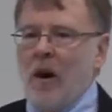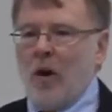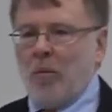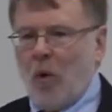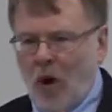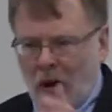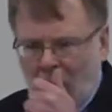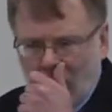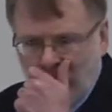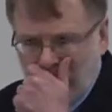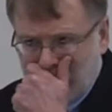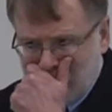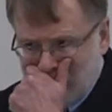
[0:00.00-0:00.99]

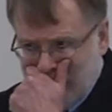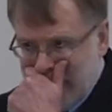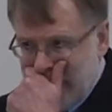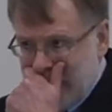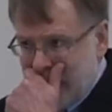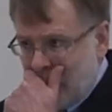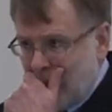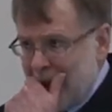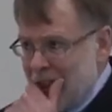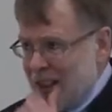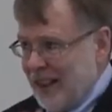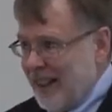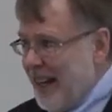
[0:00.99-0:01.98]
Moreover, it
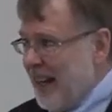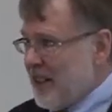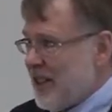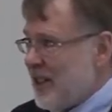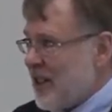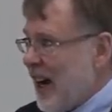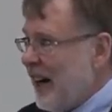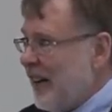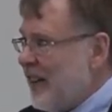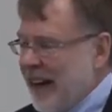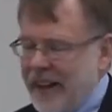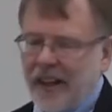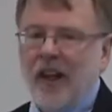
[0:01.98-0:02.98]
recently has decided
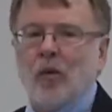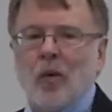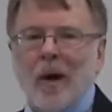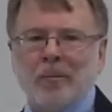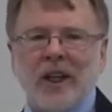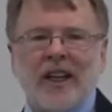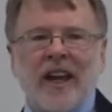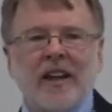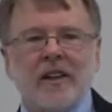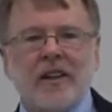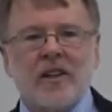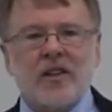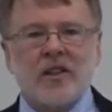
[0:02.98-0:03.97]
that it can
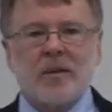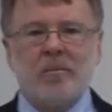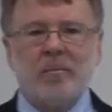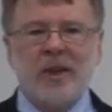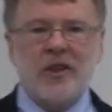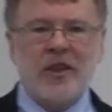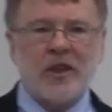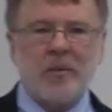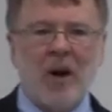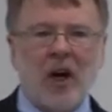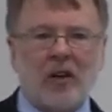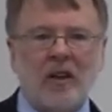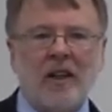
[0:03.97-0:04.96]
replicate this business
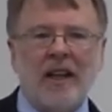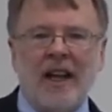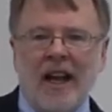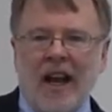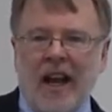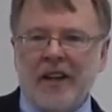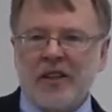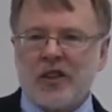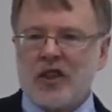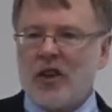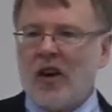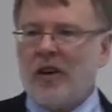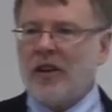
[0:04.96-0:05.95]
model, and it
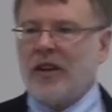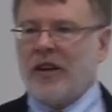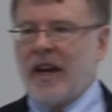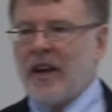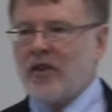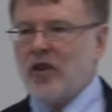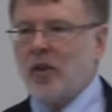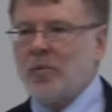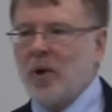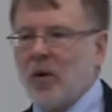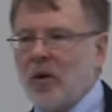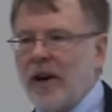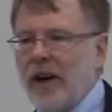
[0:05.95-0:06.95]
started a national
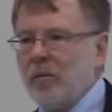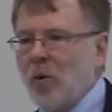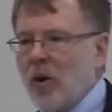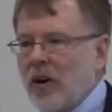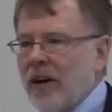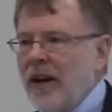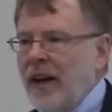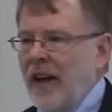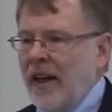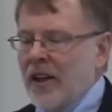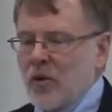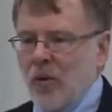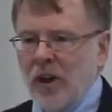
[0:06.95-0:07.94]
program where
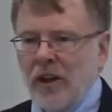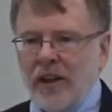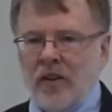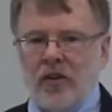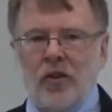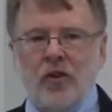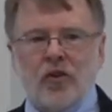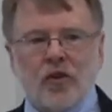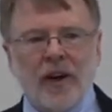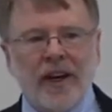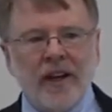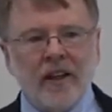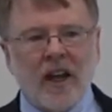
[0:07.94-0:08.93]
it's willing to
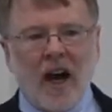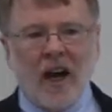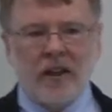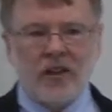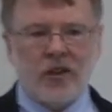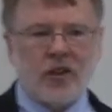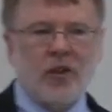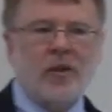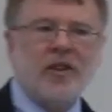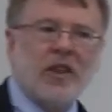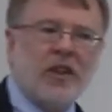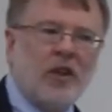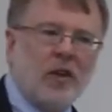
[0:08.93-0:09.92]
train college
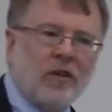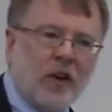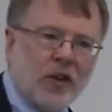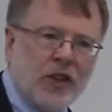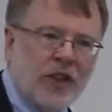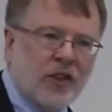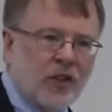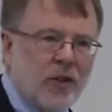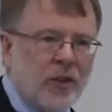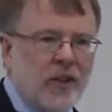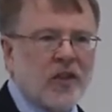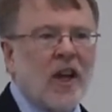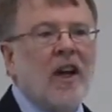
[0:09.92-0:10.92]
students and university
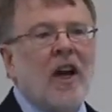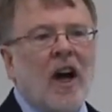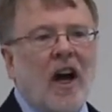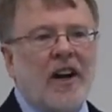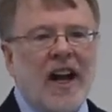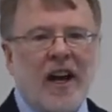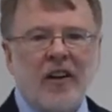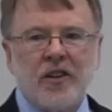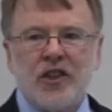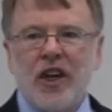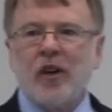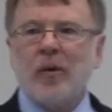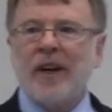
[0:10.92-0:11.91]
students on how to
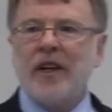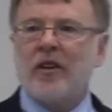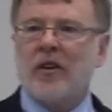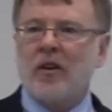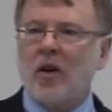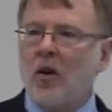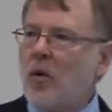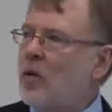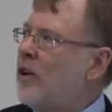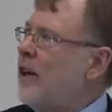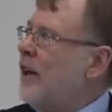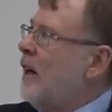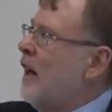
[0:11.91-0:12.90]
generate their own